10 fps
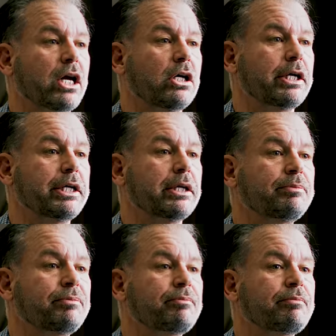I could.
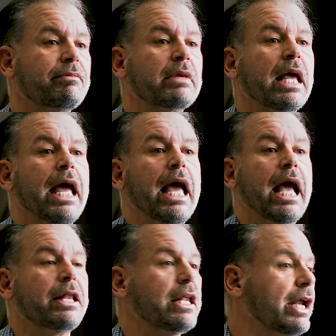
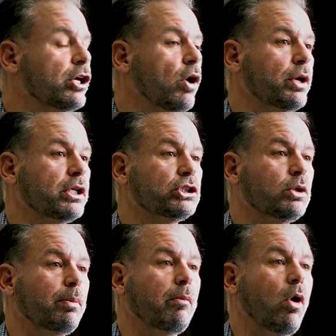And then I'd go to the
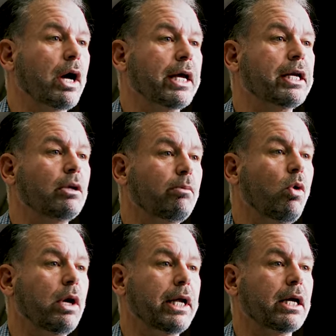supermarket in the
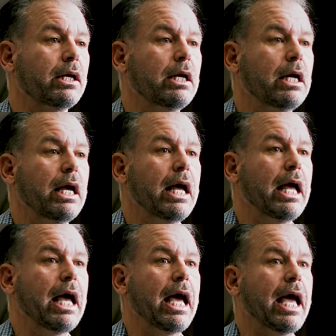morning
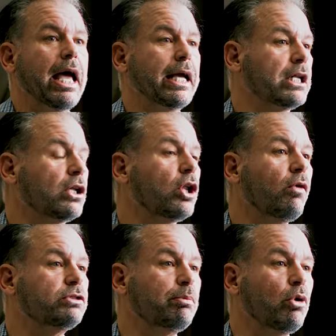and get the
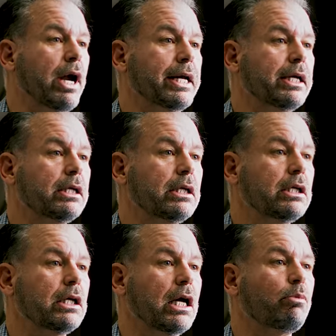loaves of bread
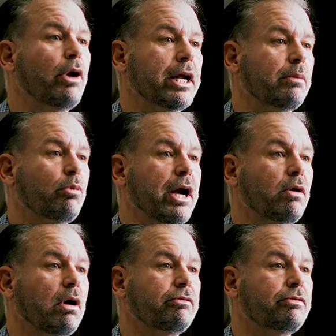and break the bread
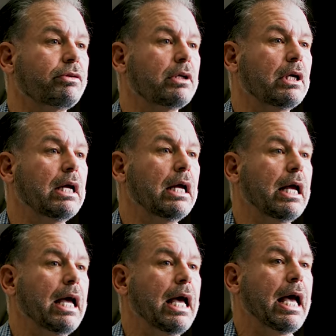off.
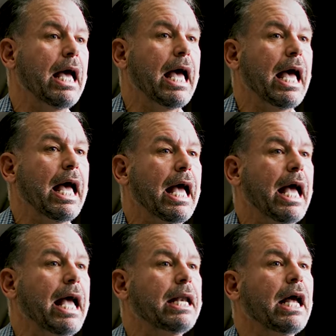
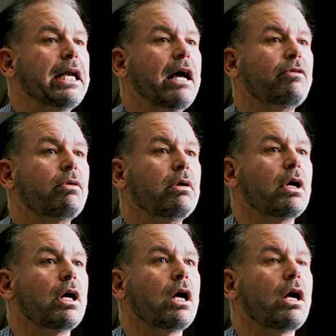And I never,
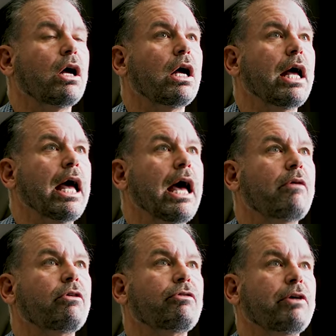
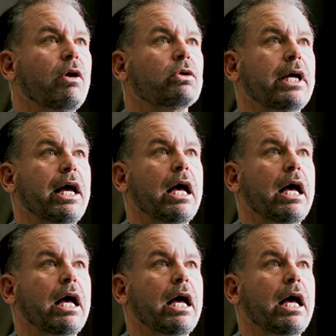ever felt